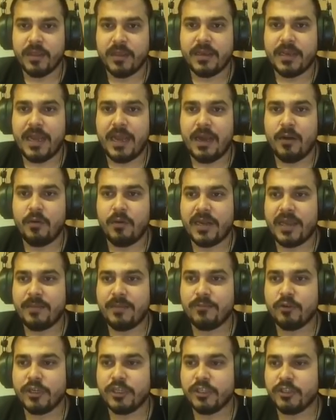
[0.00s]
Now what
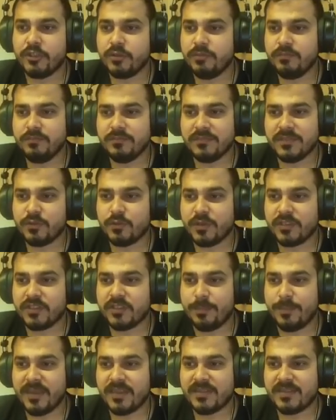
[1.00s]
I'm going to do, this was
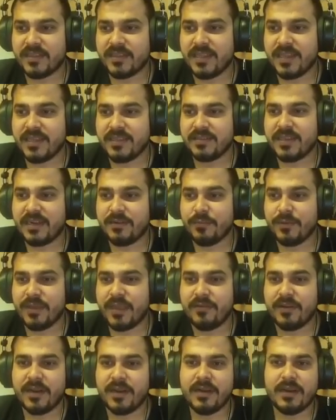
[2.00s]
the basic things that we
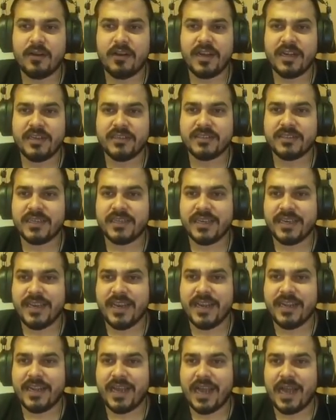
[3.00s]
have done. Now let's
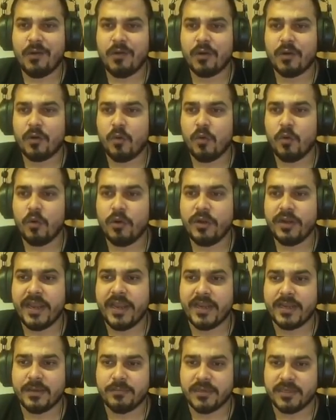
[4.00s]
create our own
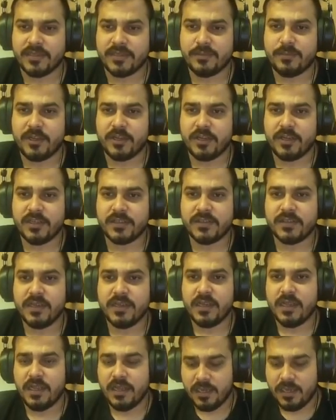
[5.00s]
database, because
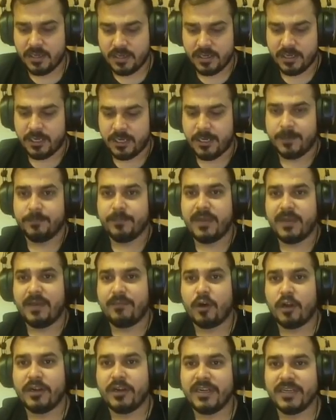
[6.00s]
we have
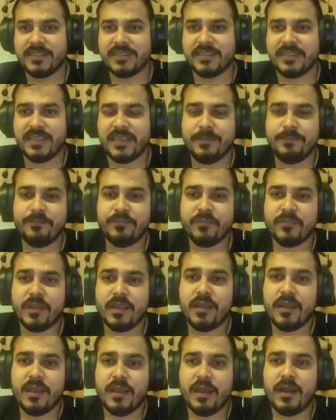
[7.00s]
already seen
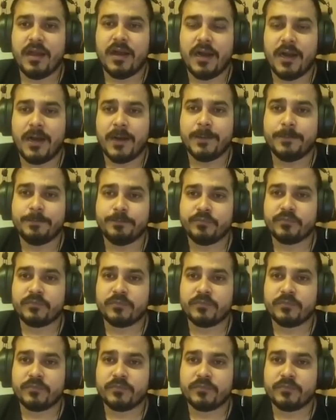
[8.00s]
um,